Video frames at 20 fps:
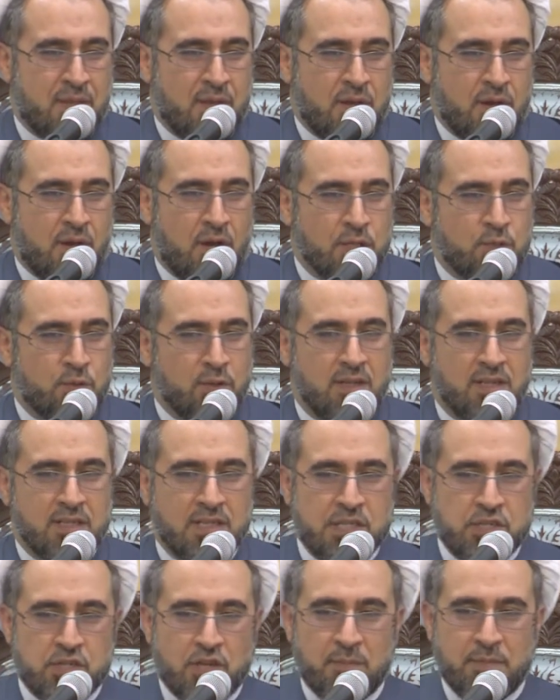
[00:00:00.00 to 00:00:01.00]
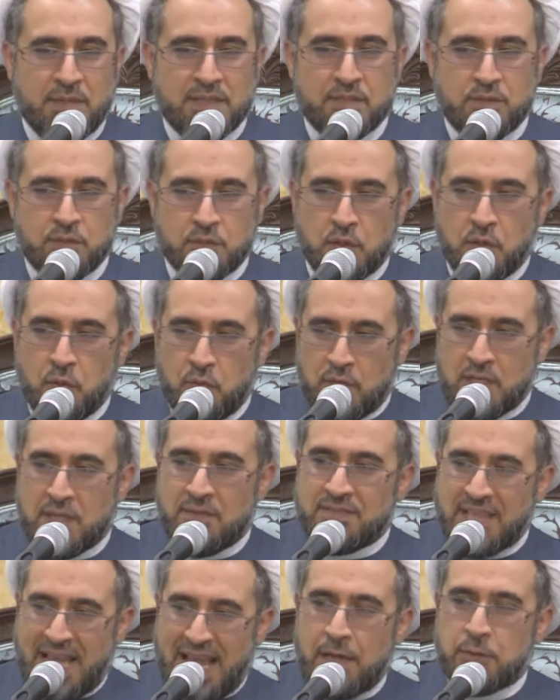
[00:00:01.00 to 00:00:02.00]
Ayatollah Najabat, you know, one of
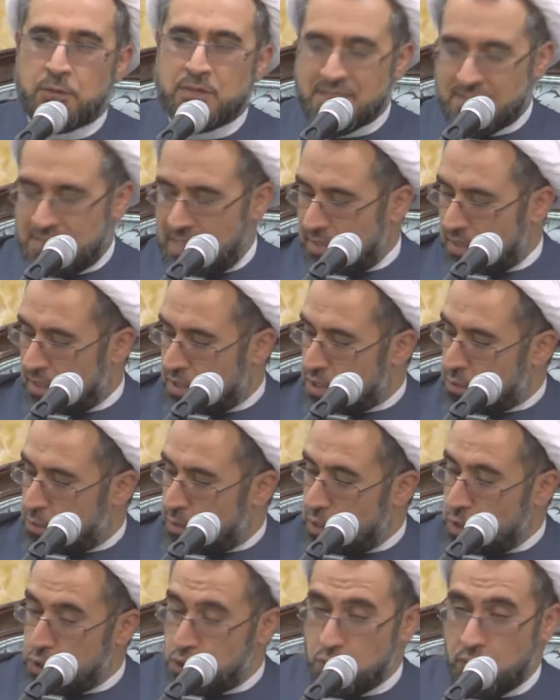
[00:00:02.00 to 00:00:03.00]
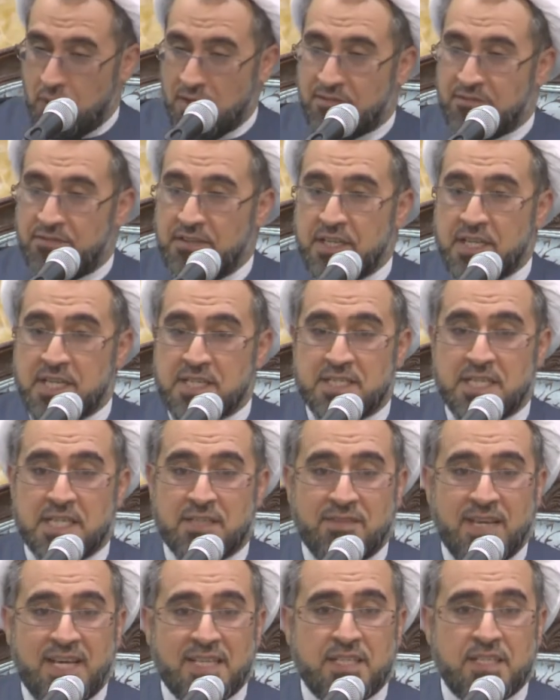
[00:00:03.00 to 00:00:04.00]
the outstanding spiritual figures that we
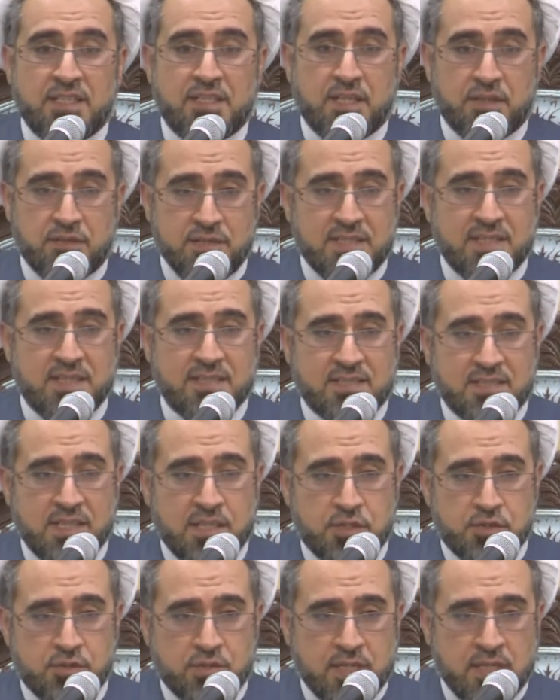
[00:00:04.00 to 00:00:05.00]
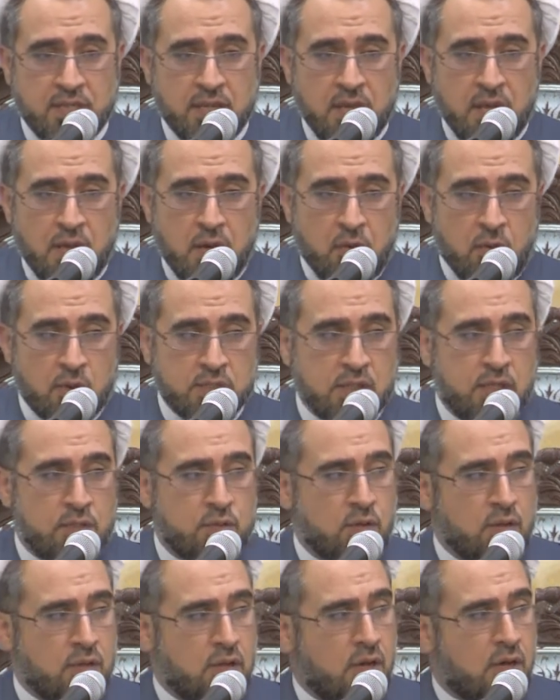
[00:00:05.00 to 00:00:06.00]
had in the recent century was
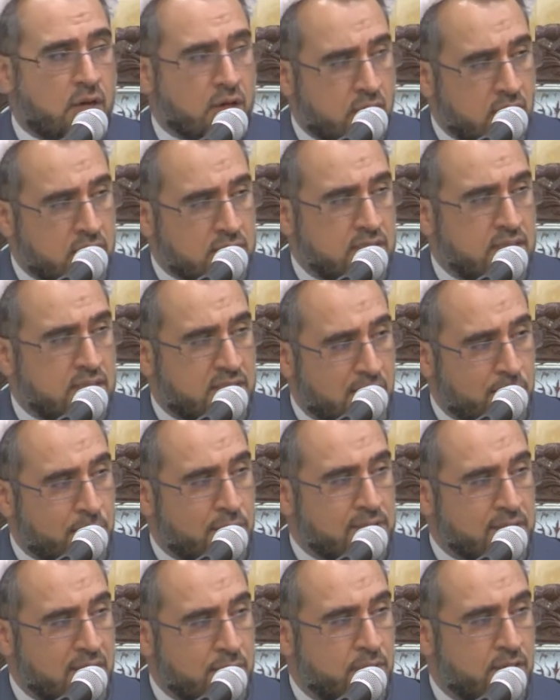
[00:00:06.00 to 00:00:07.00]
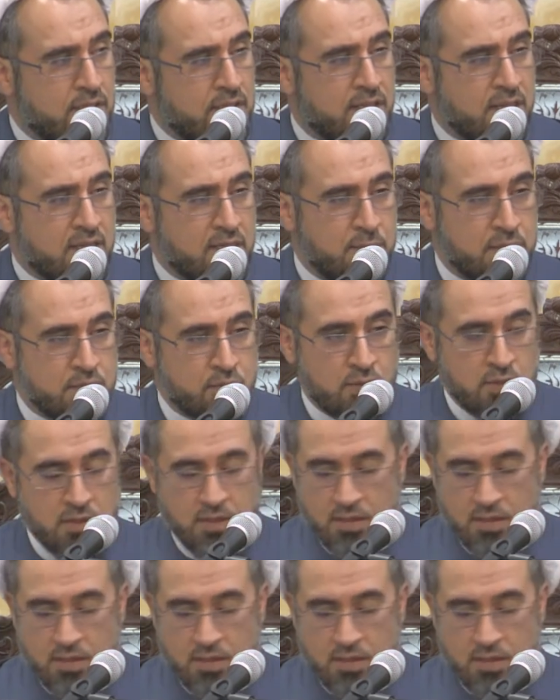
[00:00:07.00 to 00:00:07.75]
Ayatollah Qazi Tabatabai Rahmatullah.